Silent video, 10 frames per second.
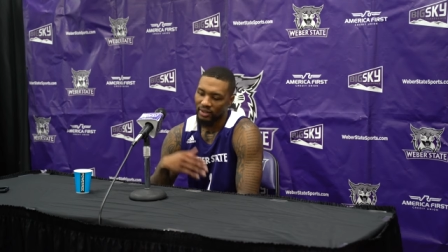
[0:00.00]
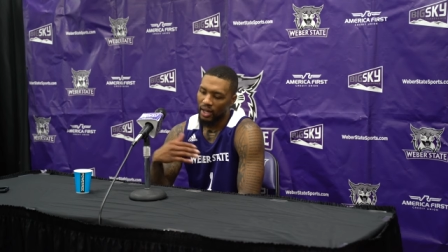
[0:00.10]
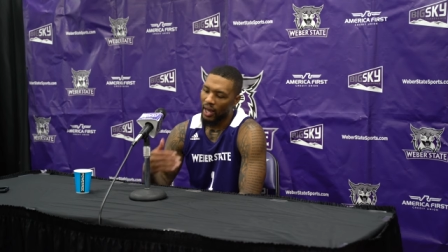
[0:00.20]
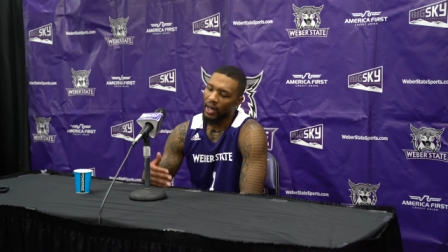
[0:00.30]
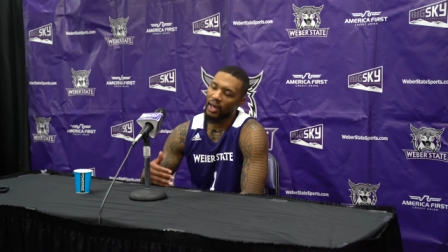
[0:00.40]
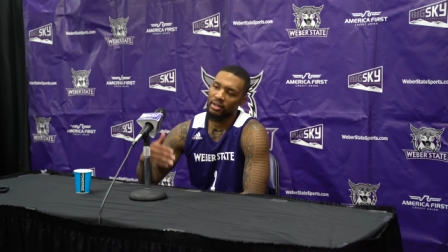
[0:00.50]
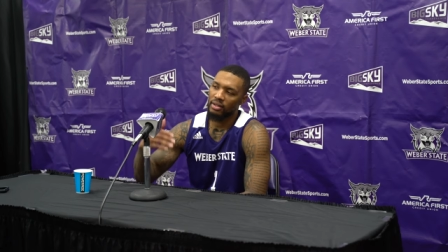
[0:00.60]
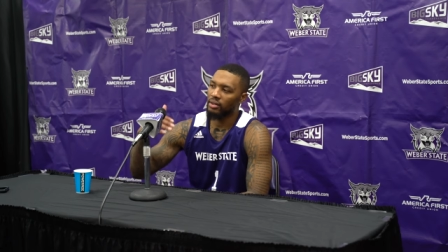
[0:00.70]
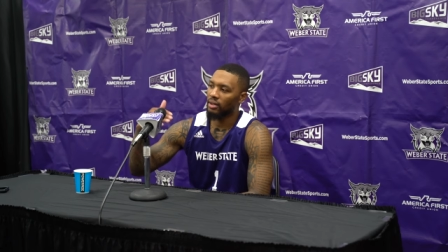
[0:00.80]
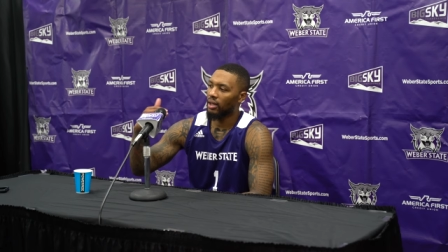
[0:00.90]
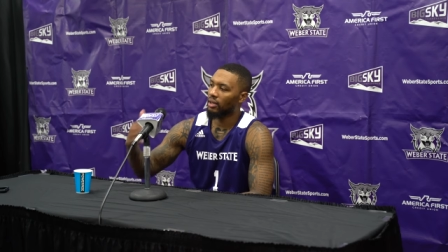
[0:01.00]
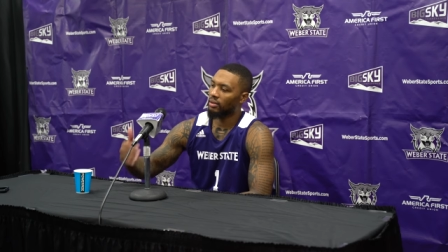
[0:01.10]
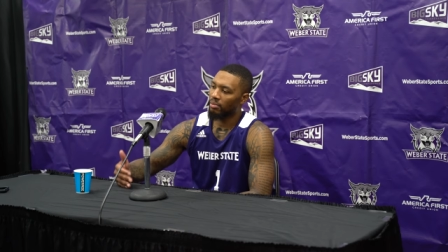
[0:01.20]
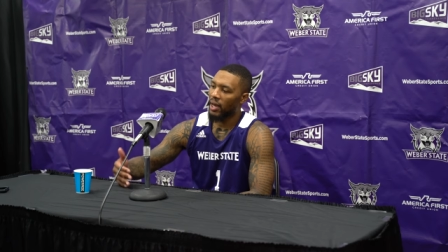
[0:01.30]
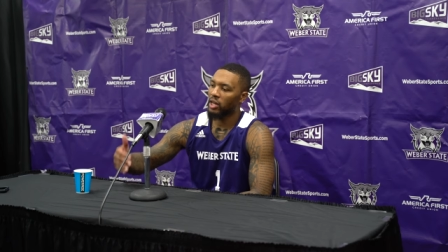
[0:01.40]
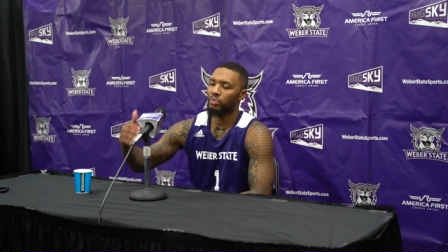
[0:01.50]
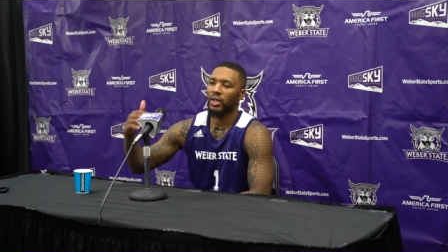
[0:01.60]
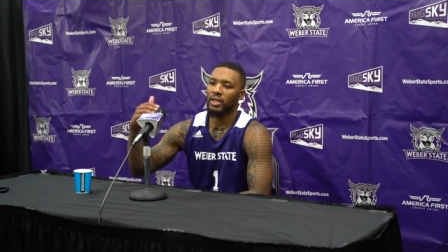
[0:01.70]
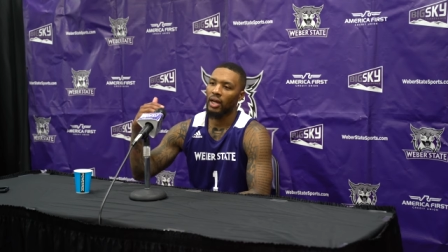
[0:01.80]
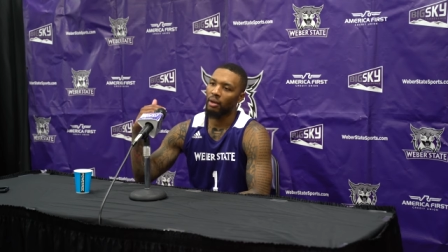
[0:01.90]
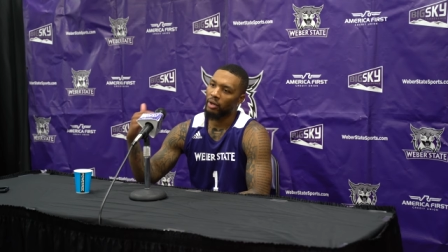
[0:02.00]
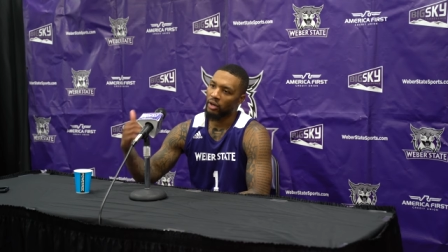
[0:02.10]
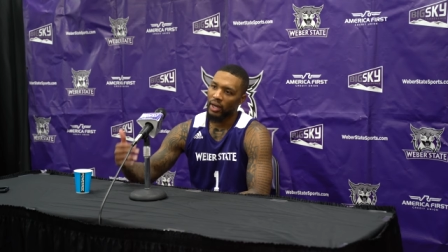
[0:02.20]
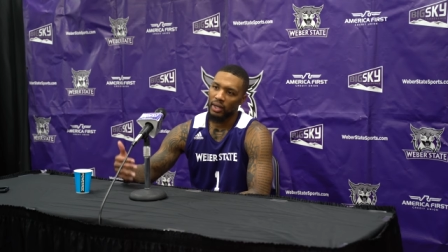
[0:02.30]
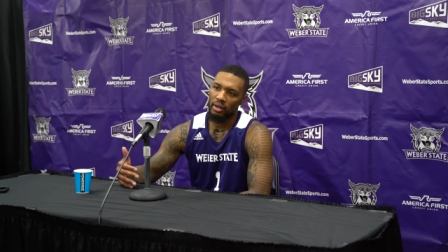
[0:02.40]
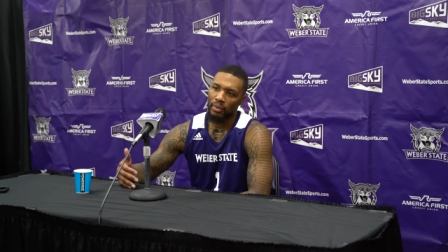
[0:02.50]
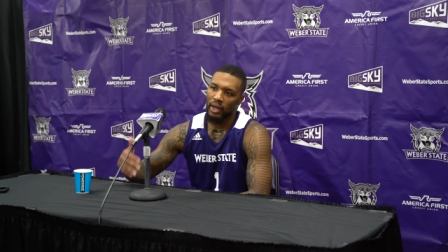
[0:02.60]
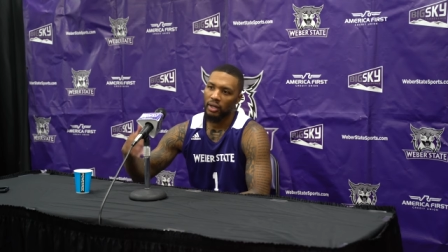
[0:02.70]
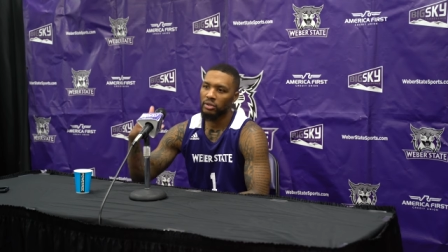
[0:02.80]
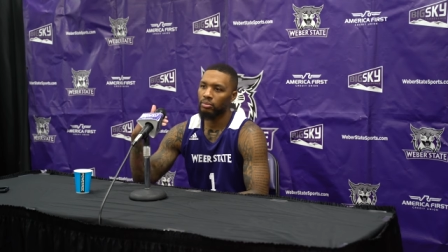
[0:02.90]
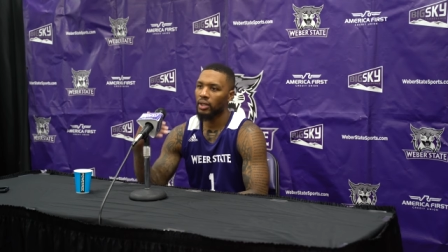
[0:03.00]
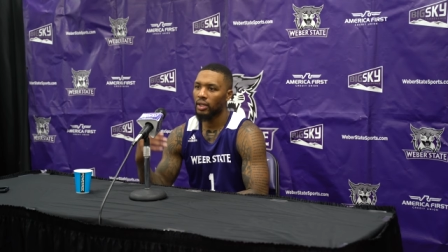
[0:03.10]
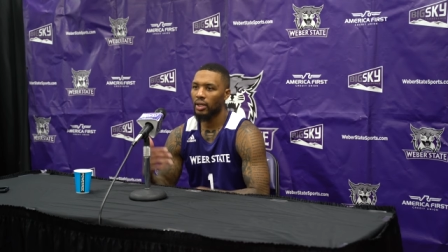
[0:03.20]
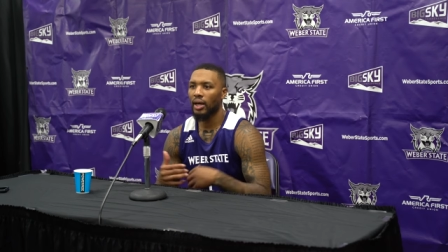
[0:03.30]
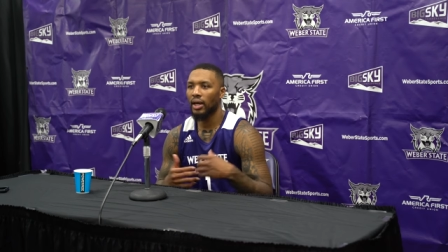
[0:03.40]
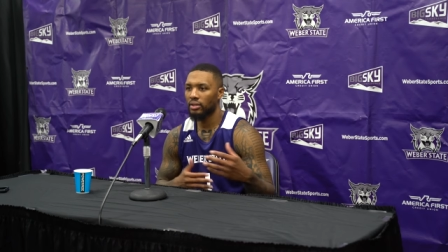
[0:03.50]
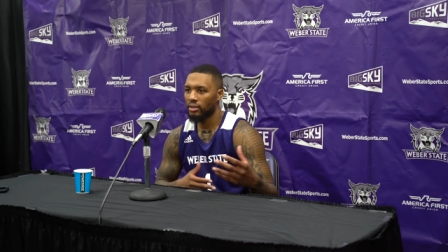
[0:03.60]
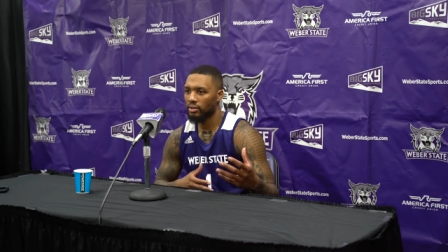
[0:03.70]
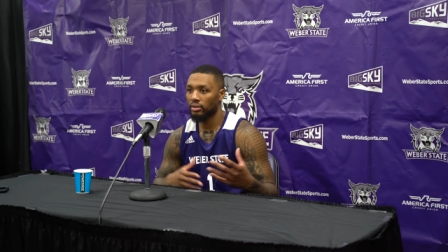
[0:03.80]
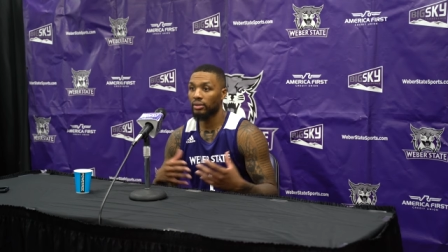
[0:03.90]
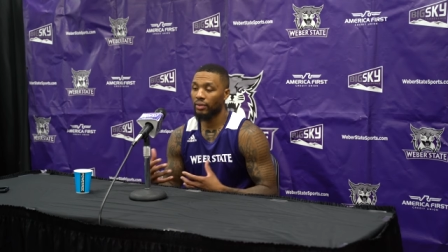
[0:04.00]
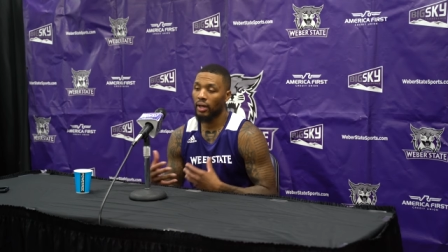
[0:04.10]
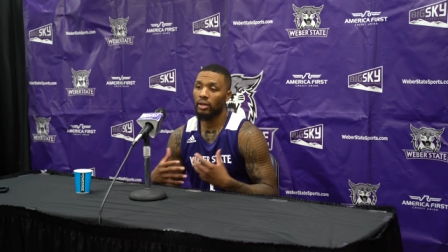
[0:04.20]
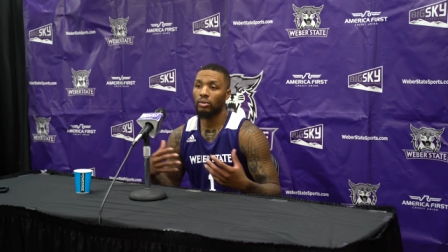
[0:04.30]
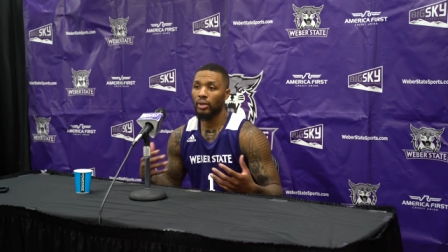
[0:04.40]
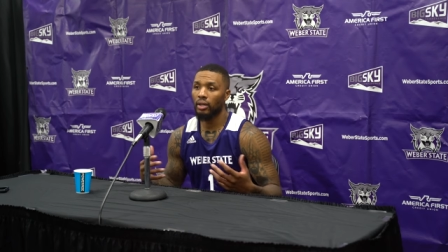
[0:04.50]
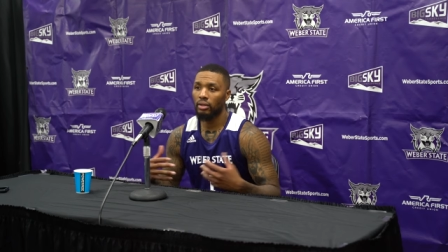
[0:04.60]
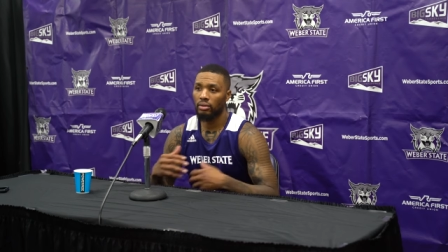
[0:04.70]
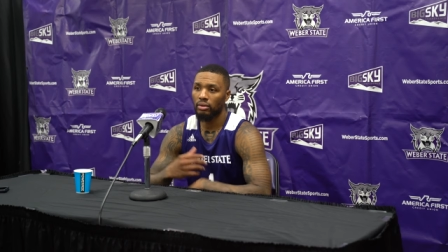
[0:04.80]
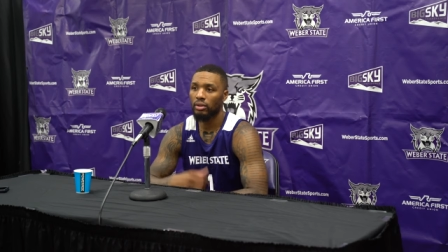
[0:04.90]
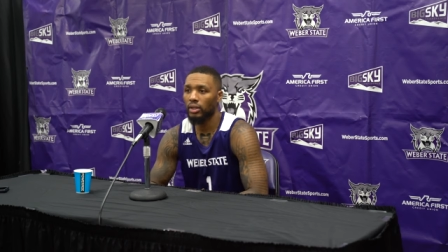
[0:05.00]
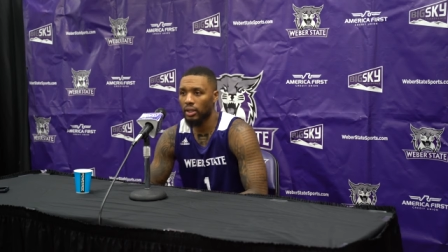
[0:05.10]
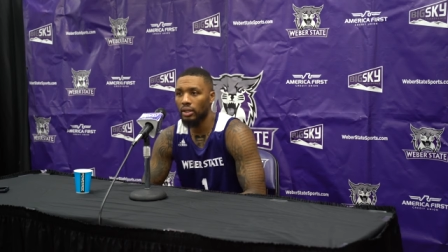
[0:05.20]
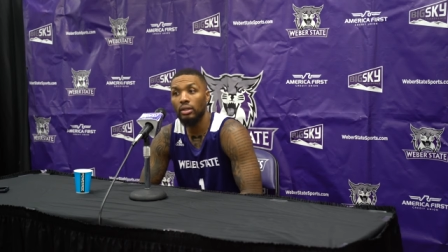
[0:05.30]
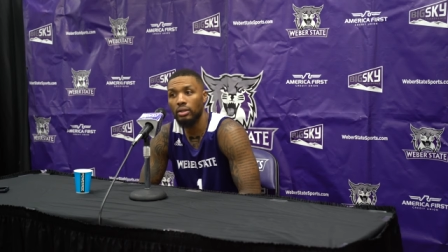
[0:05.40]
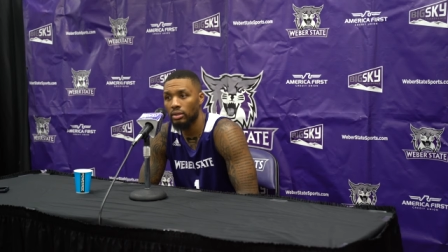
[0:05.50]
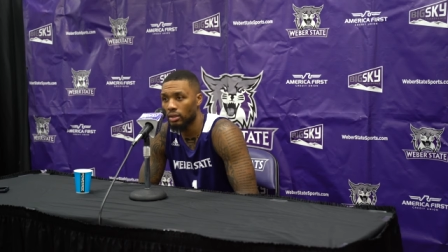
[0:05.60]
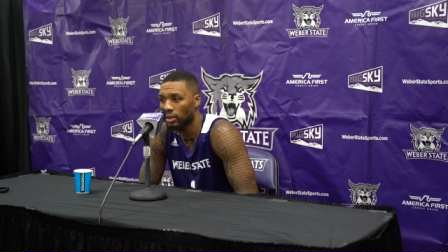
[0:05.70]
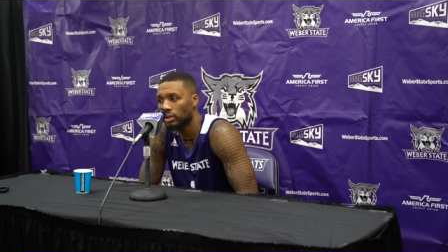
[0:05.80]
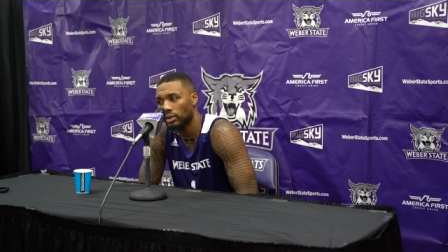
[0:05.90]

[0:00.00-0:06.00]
I had to like manage my time better. I had to manage money. I had to, to find a way, you know, to get things done.